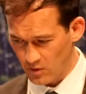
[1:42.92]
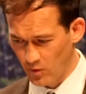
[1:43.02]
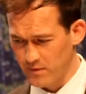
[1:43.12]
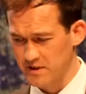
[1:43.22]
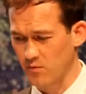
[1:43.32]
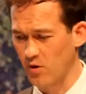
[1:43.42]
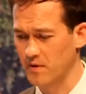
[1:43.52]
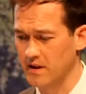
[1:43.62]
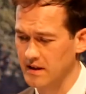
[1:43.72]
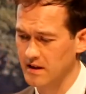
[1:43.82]
what
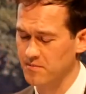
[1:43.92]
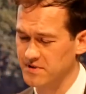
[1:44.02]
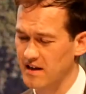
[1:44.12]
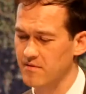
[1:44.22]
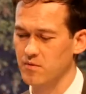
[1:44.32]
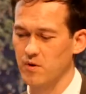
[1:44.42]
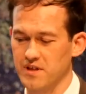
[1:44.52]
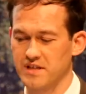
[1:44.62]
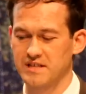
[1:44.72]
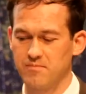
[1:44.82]
we observed
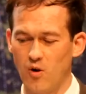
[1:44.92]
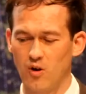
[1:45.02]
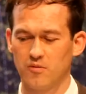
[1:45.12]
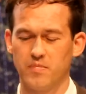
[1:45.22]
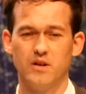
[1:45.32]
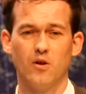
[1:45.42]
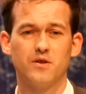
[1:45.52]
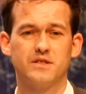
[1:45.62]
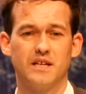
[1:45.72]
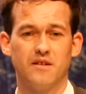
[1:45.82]
was a small but
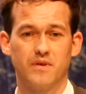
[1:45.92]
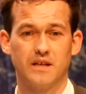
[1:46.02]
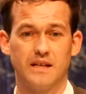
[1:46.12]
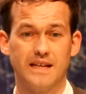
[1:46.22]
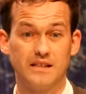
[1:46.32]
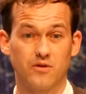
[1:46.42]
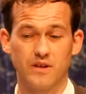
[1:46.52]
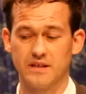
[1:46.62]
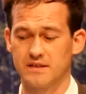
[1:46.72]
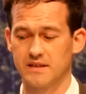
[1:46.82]
non-significant
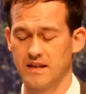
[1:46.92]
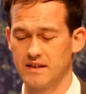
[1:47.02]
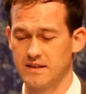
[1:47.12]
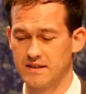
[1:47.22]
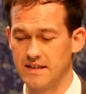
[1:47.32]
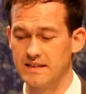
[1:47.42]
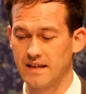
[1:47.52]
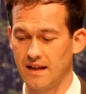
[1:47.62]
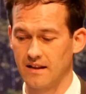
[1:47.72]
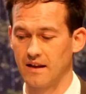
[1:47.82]
increase in
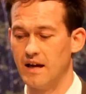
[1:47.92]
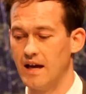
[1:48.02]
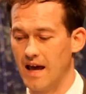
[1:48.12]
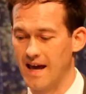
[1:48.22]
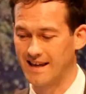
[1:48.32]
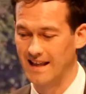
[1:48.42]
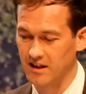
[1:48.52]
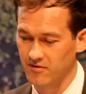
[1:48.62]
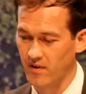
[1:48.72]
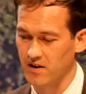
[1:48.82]
T-cell
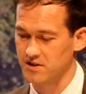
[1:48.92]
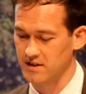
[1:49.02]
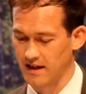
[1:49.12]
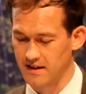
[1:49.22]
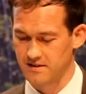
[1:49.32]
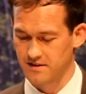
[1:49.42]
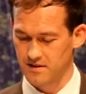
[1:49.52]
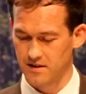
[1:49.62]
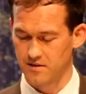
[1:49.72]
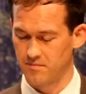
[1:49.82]
killing function
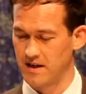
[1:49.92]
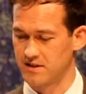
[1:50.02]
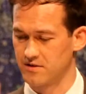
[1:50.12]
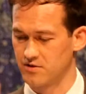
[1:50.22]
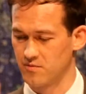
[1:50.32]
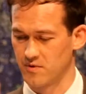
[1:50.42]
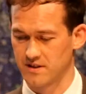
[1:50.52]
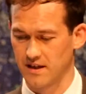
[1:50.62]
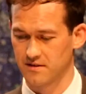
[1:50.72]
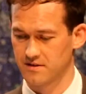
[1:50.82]
against the patient tumor
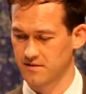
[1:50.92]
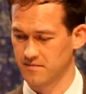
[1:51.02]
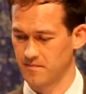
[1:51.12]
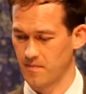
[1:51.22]
cells.